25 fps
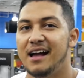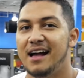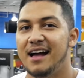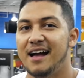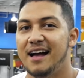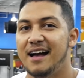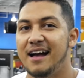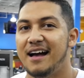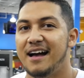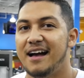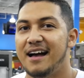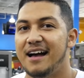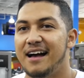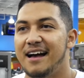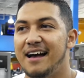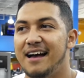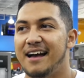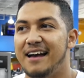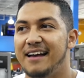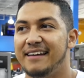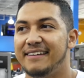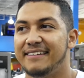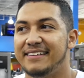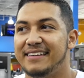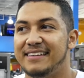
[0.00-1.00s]

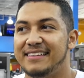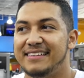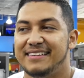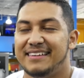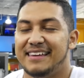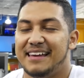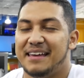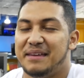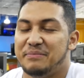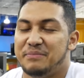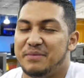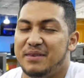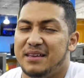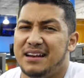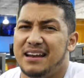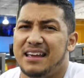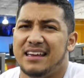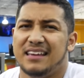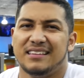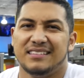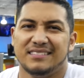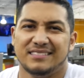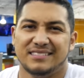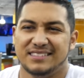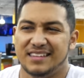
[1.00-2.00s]
I, I mean, I
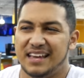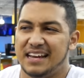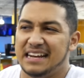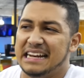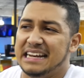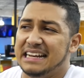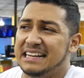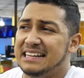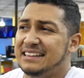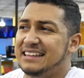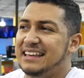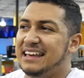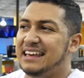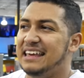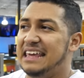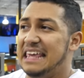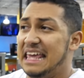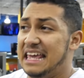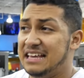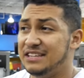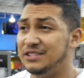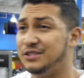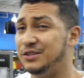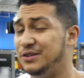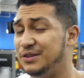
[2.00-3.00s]
technically, I
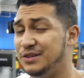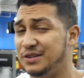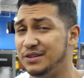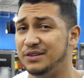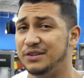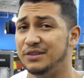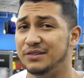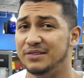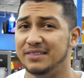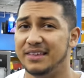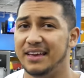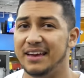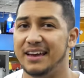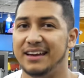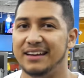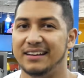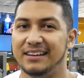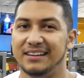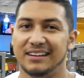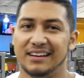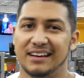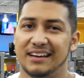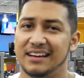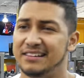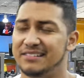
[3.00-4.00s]
guess you could do that.
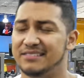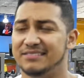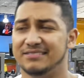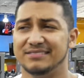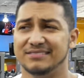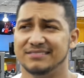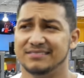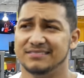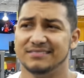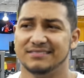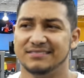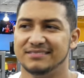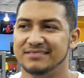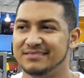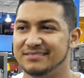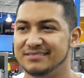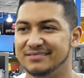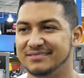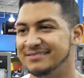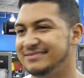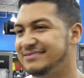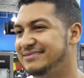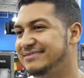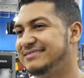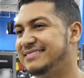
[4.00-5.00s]
I
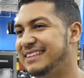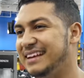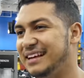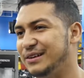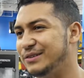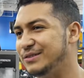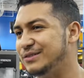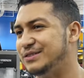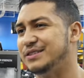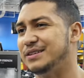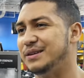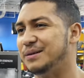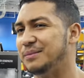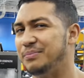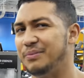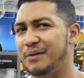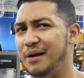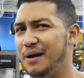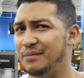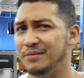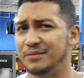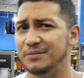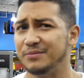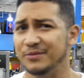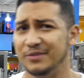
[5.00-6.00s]
don't, I don't see a
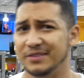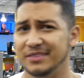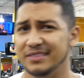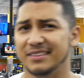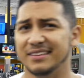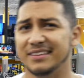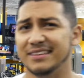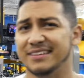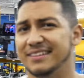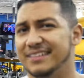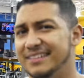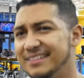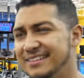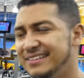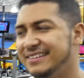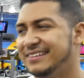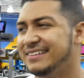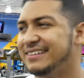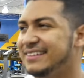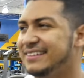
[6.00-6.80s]
problem with it.